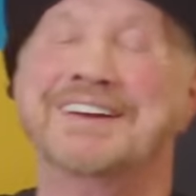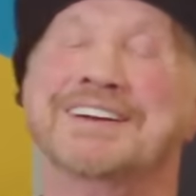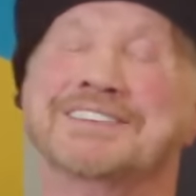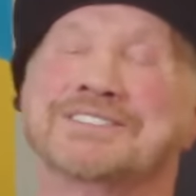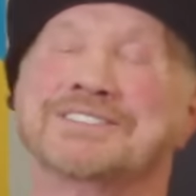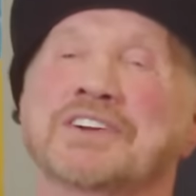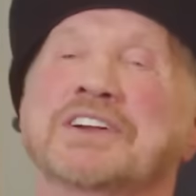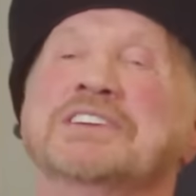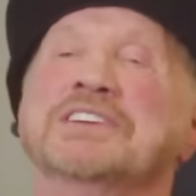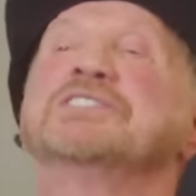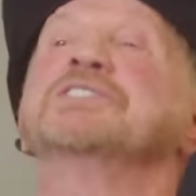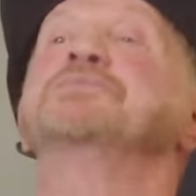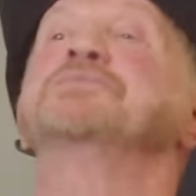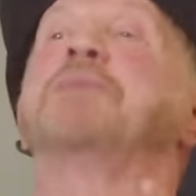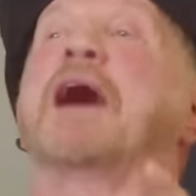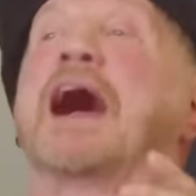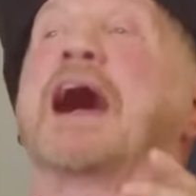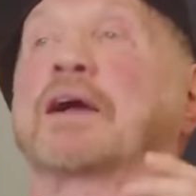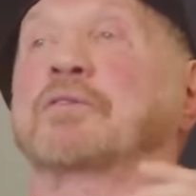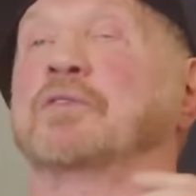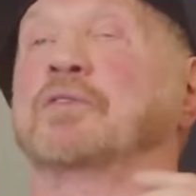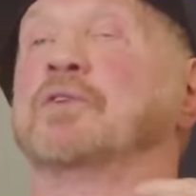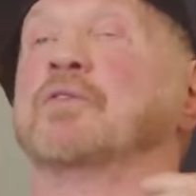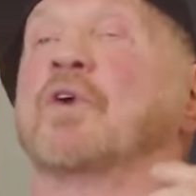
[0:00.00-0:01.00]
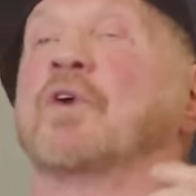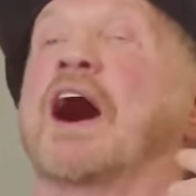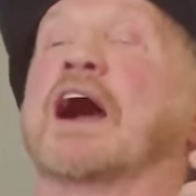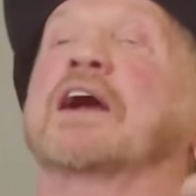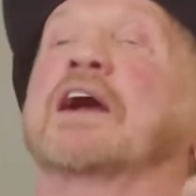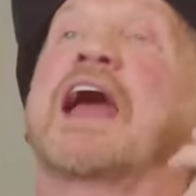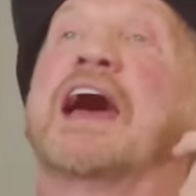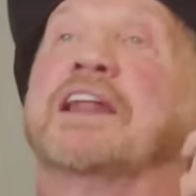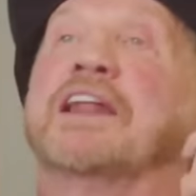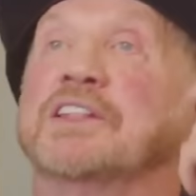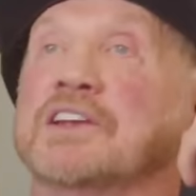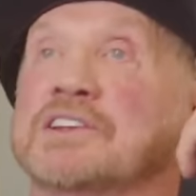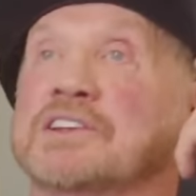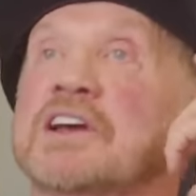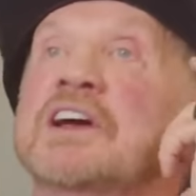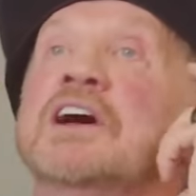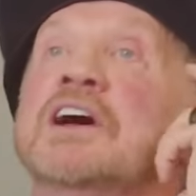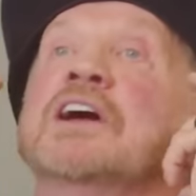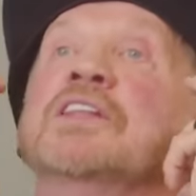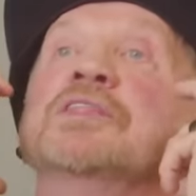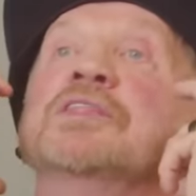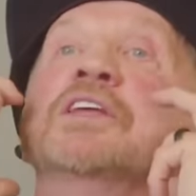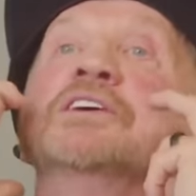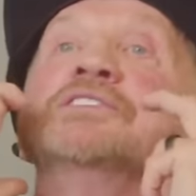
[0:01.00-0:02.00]
So this is back when rock had the
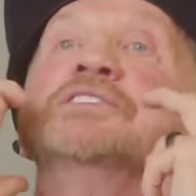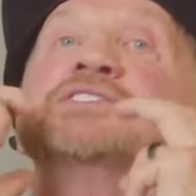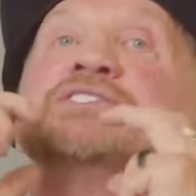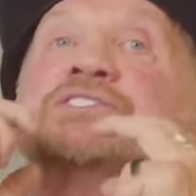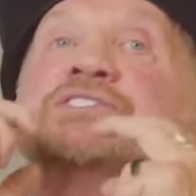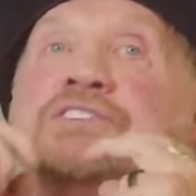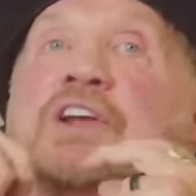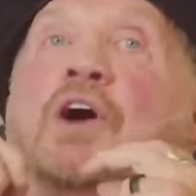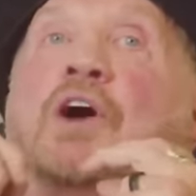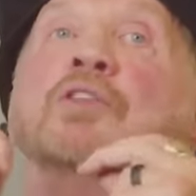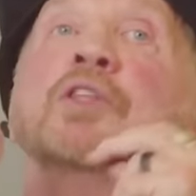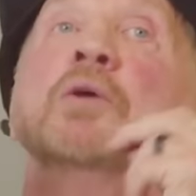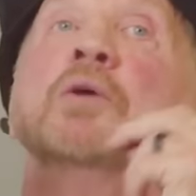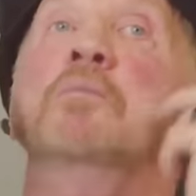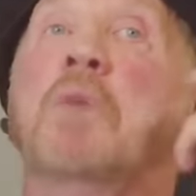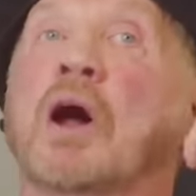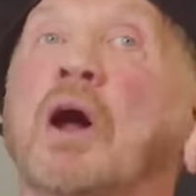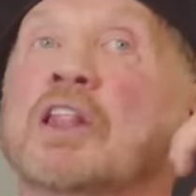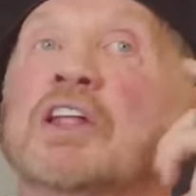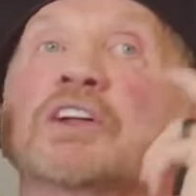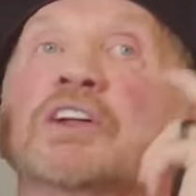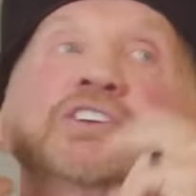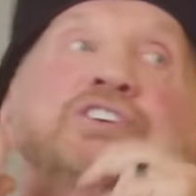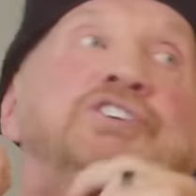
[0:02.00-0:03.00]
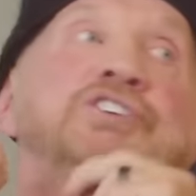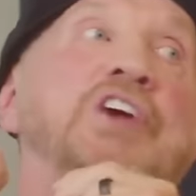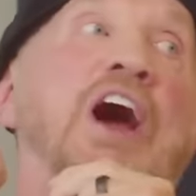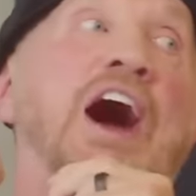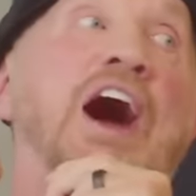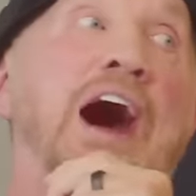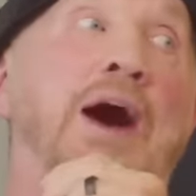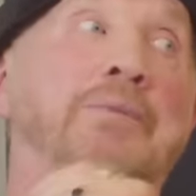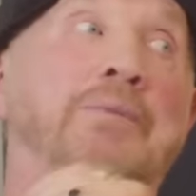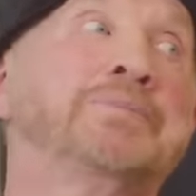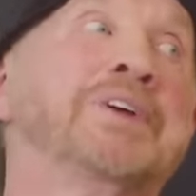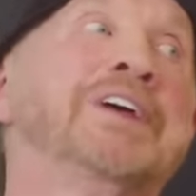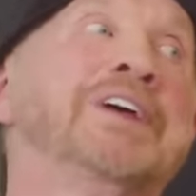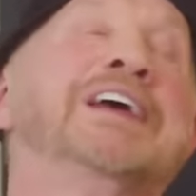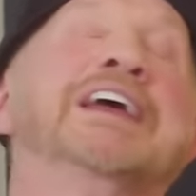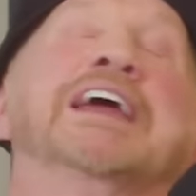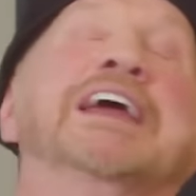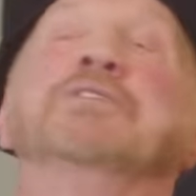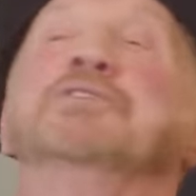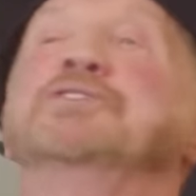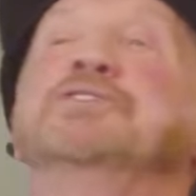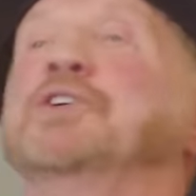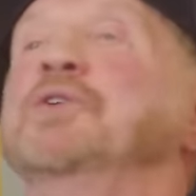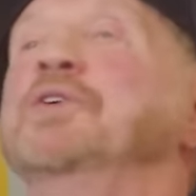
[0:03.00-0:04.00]
this, you know, the mullet shop.
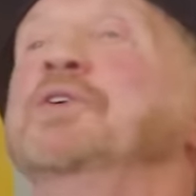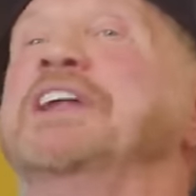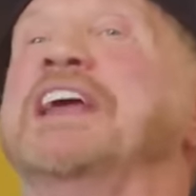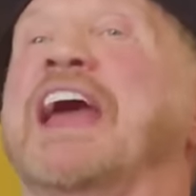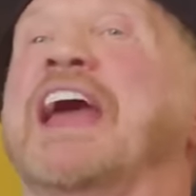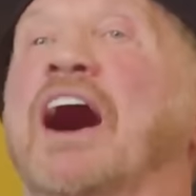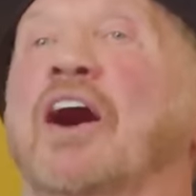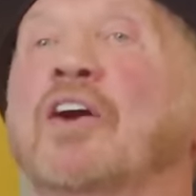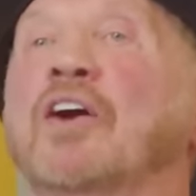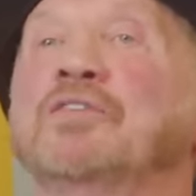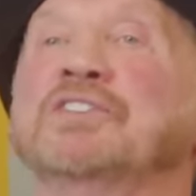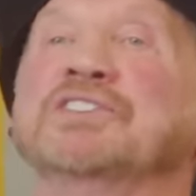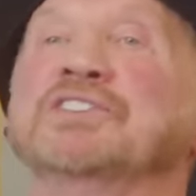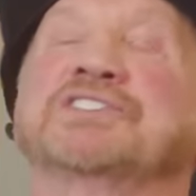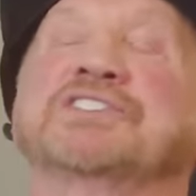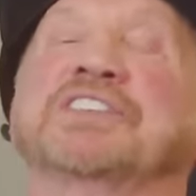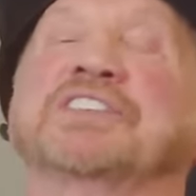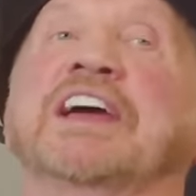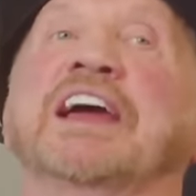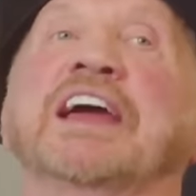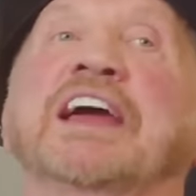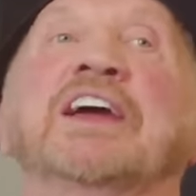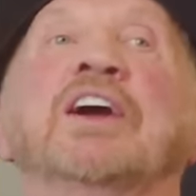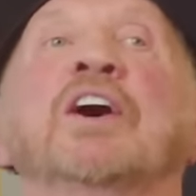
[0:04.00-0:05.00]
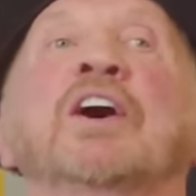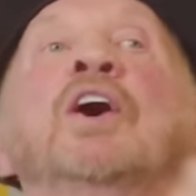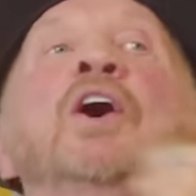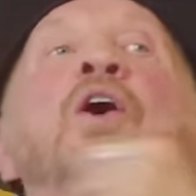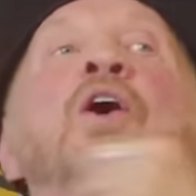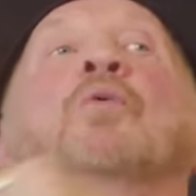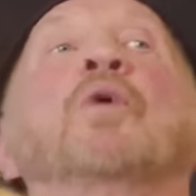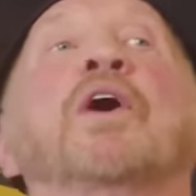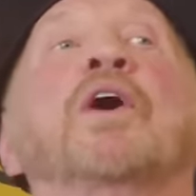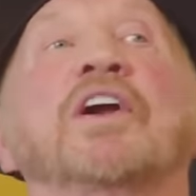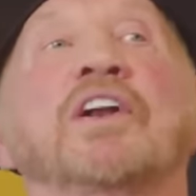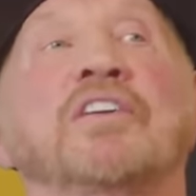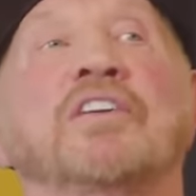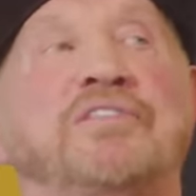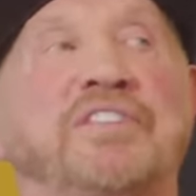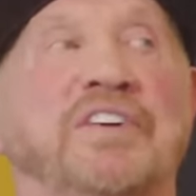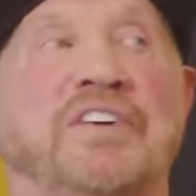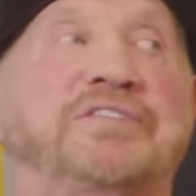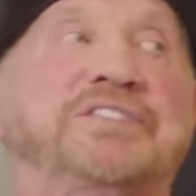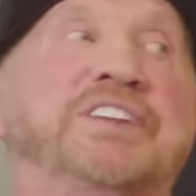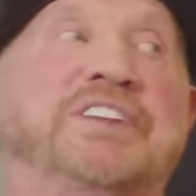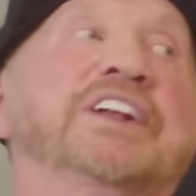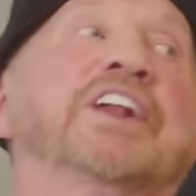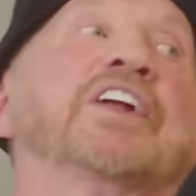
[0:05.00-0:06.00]
He was doing the Elvis thing, wearing the
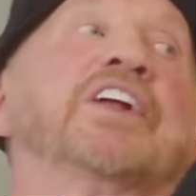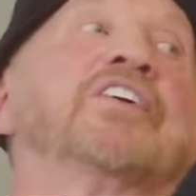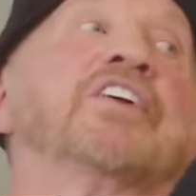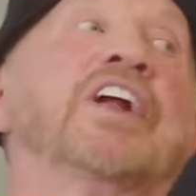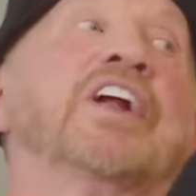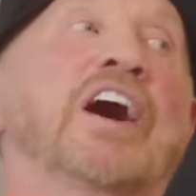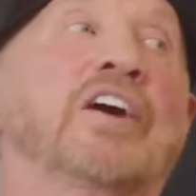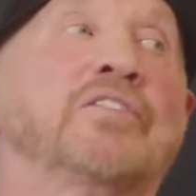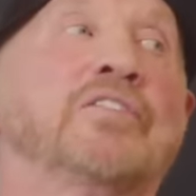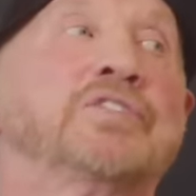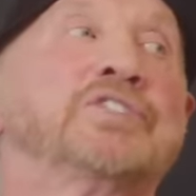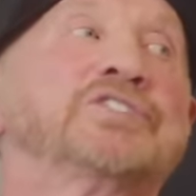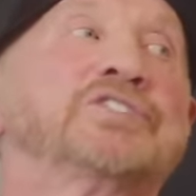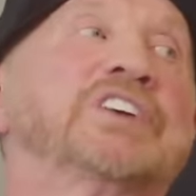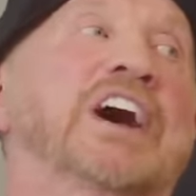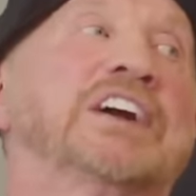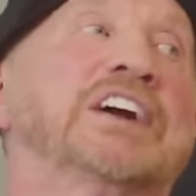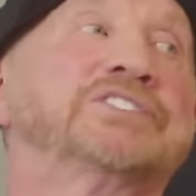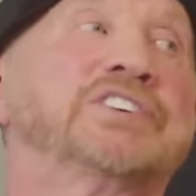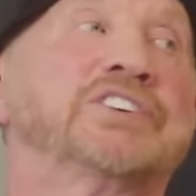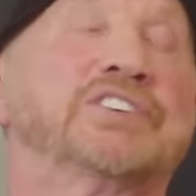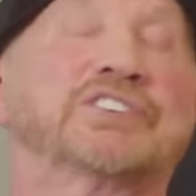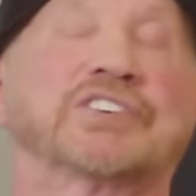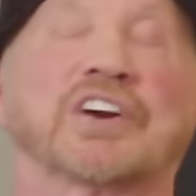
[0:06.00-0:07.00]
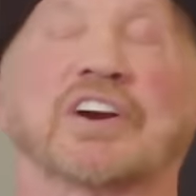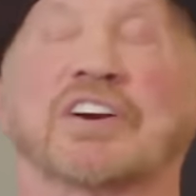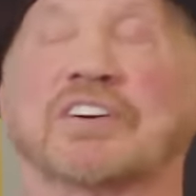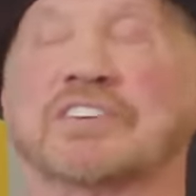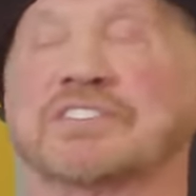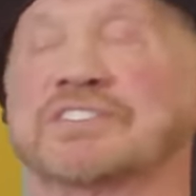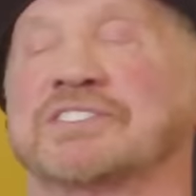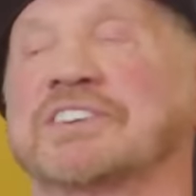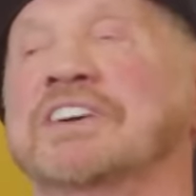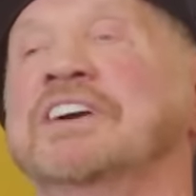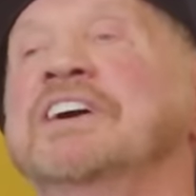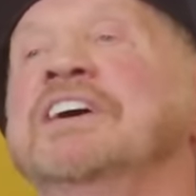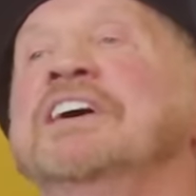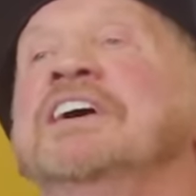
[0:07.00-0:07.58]
fifteen hundred dollar Versace shirts.